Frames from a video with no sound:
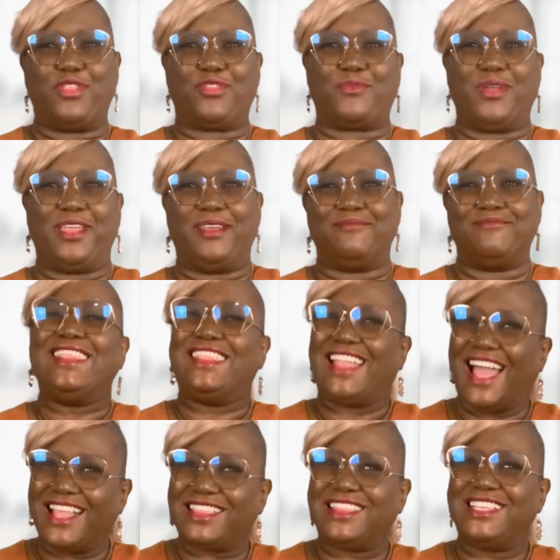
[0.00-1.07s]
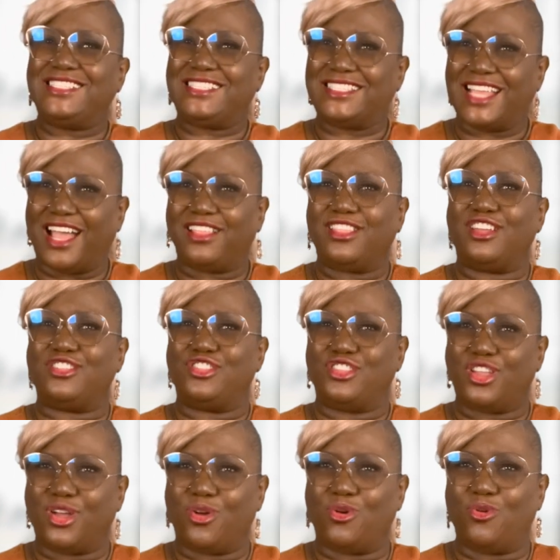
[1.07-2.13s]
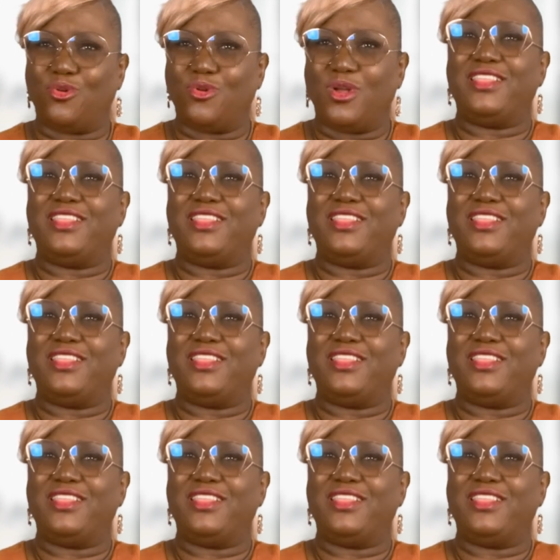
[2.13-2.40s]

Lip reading: 3, let the seller know